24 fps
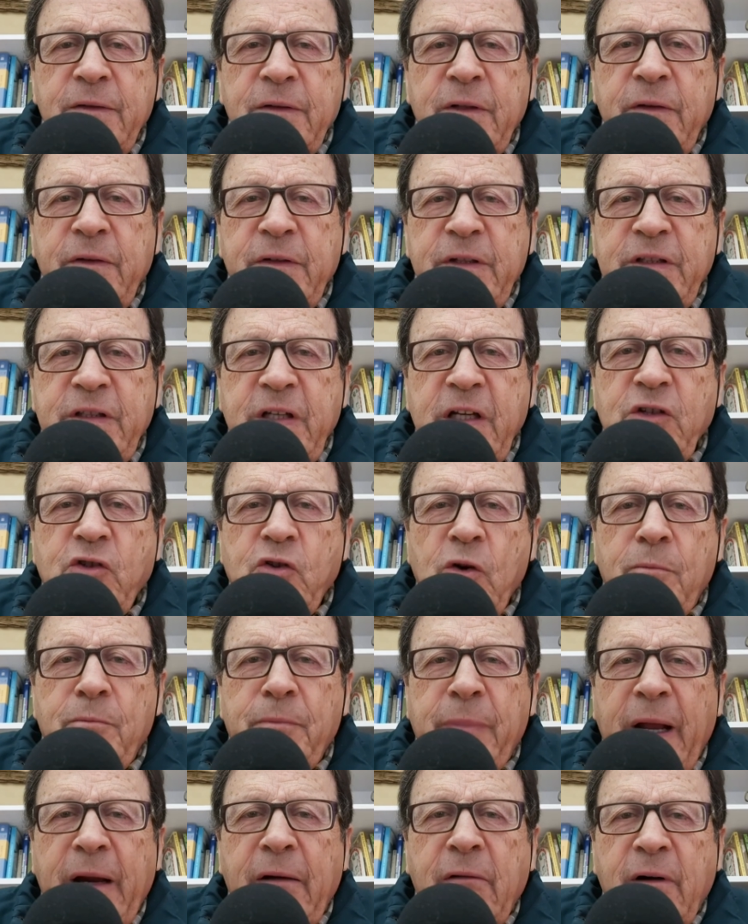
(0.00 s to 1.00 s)
The
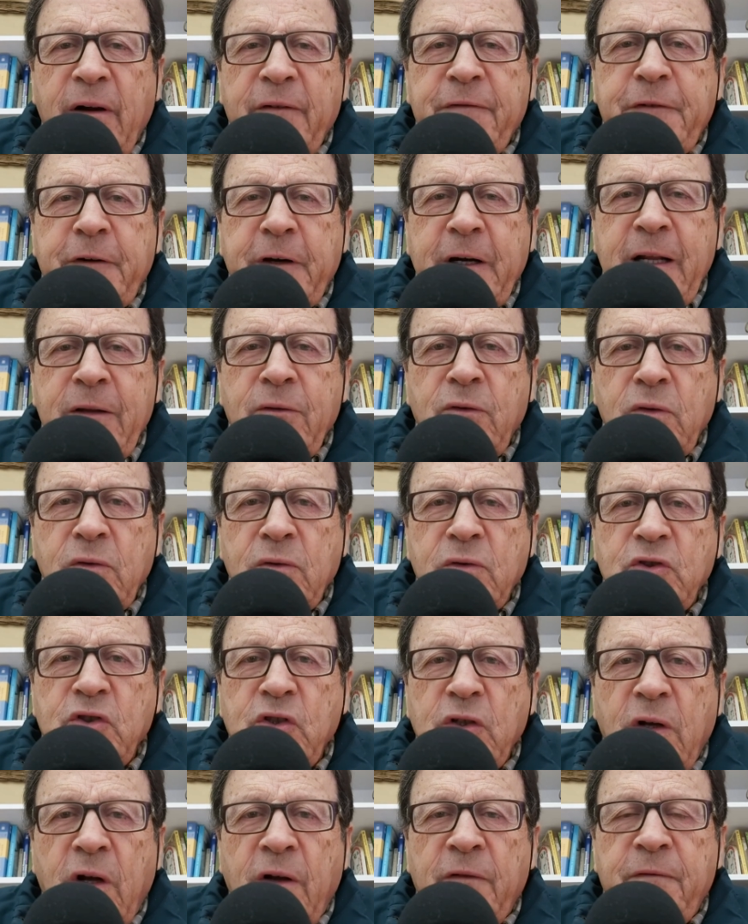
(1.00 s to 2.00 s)
decision by
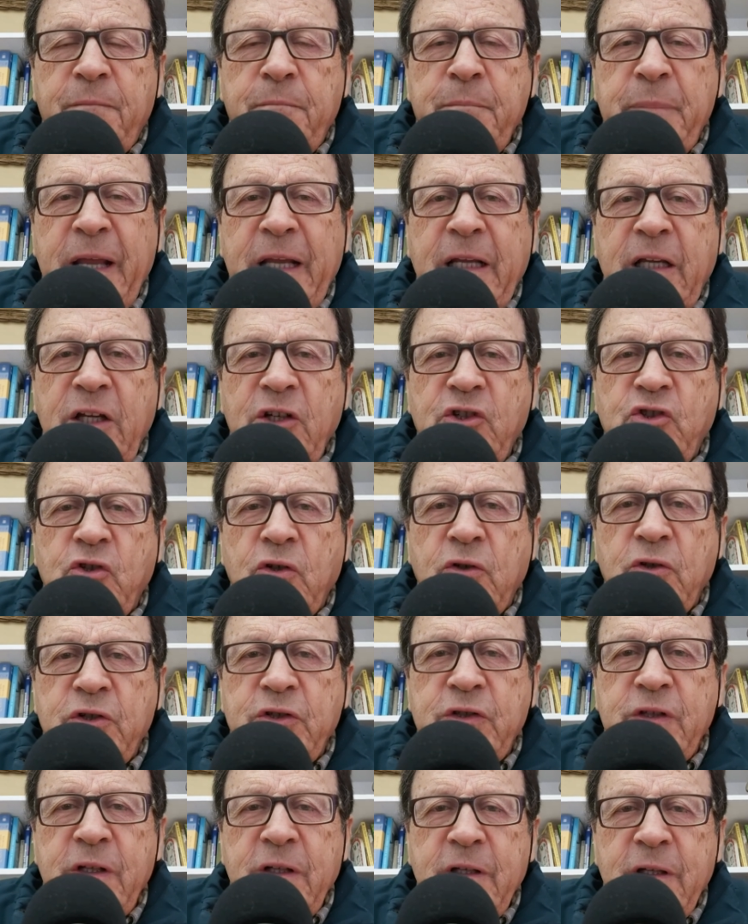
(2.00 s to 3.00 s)
referendums of big
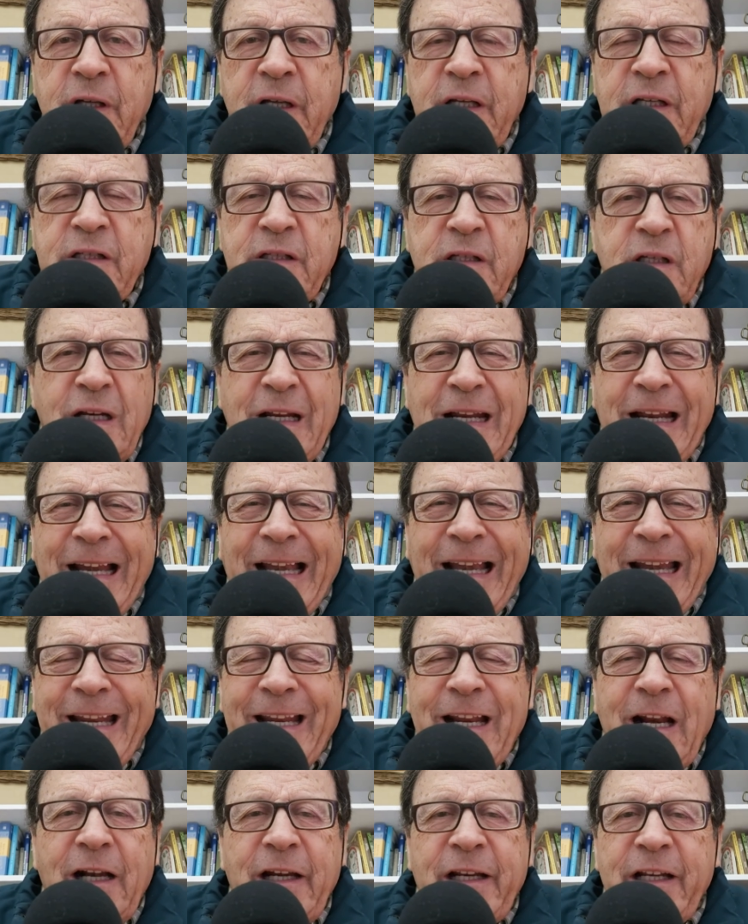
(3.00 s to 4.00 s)
issues is
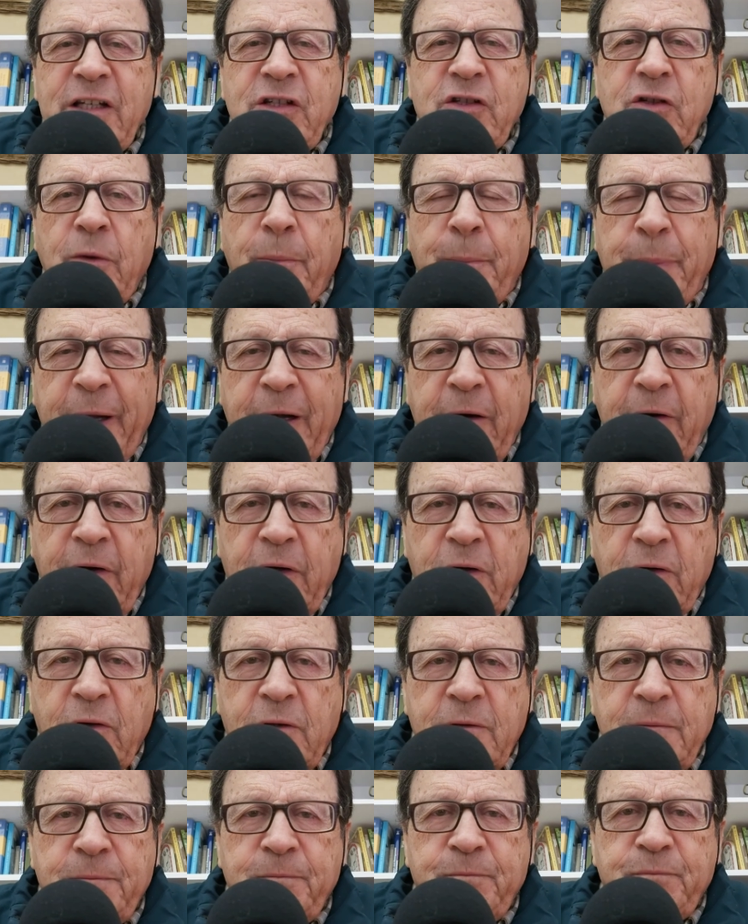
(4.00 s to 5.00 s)
clearly
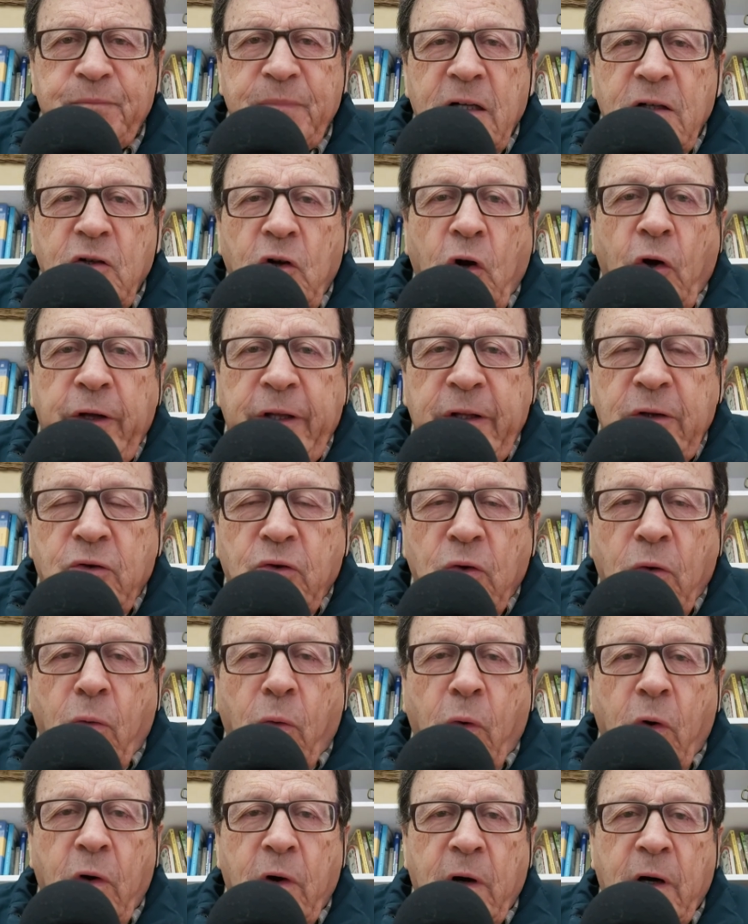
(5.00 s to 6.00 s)
superior. Going to
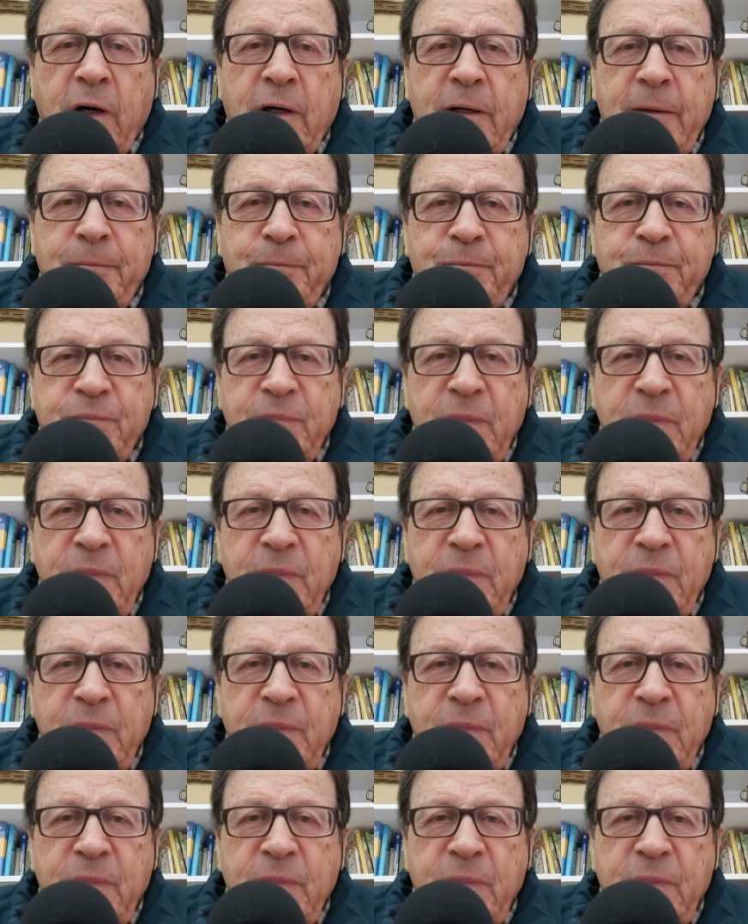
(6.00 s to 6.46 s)
war